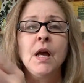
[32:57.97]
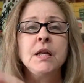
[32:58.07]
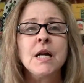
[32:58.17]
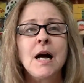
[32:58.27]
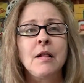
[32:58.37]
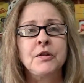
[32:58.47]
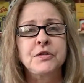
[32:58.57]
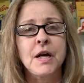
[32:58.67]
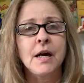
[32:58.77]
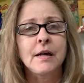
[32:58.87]
Y'all are
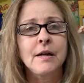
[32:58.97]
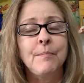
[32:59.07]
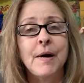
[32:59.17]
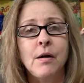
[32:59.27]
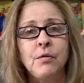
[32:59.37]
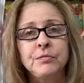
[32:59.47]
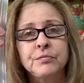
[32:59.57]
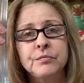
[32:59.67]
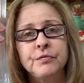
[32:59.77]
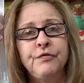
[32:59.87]
talking about
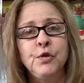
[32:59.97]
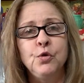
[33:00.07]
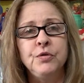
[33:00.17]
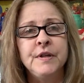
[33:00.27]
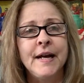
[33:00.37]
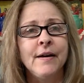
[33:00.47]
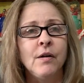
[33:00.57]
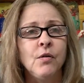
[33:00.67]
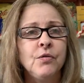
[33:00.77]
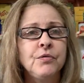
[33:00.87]
food
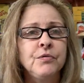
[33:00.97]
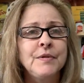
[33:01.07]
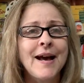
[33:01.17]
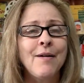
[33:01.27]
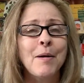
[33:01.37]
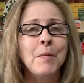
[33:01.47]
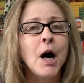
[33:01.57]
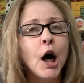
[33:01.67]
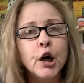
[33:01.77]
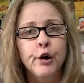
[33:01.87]
now. Now I'm
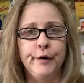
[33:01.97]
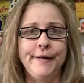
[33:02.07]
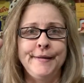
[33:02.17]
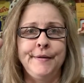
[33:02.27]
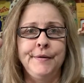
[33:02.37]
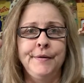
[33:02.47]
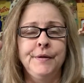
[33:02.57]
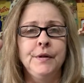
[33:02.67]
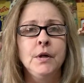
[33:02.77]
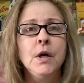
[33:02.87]
hungry.
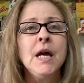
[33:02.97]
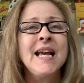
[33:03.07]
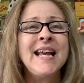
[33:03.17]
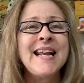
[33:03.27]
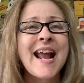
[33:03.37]
He